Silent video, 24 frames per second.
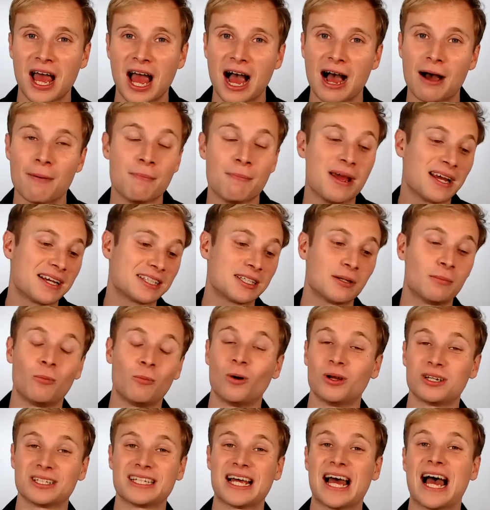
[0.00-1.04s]
and makes him
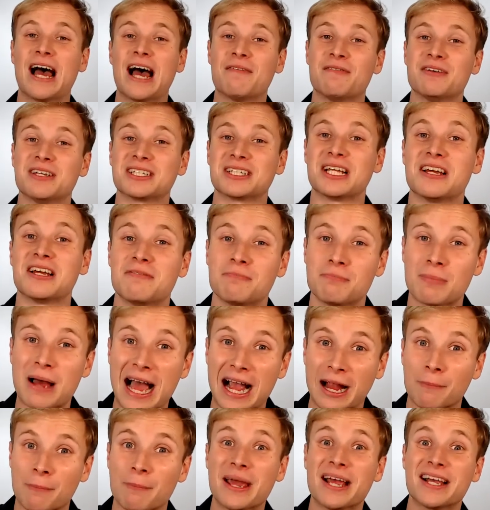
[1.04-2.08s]
want to have his life
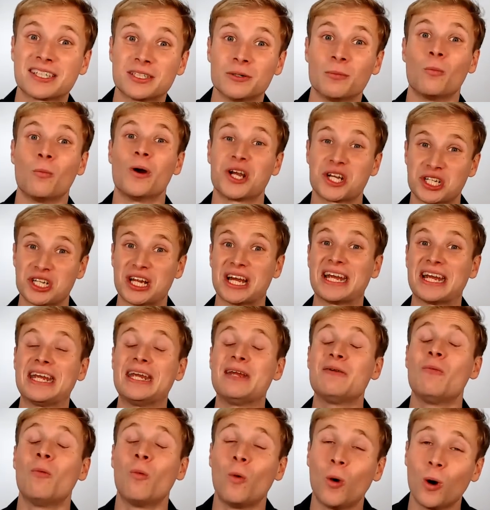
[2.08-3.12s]
back, makes him wish that
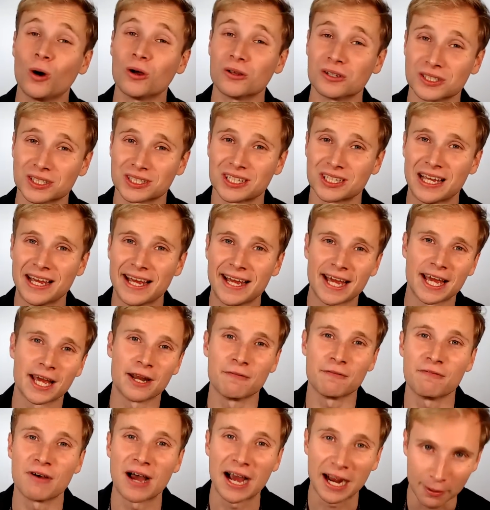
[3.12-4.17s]
he was, in
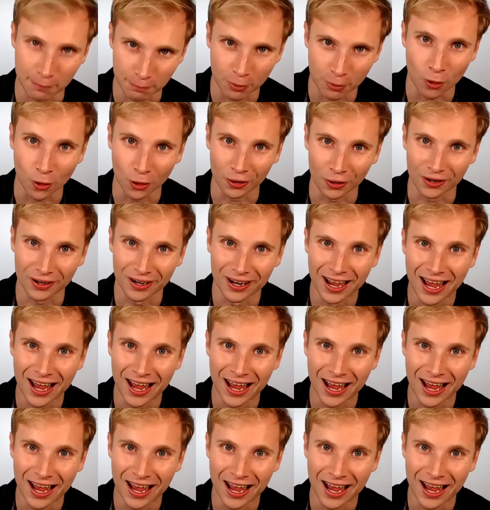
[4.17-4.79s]
fact, born.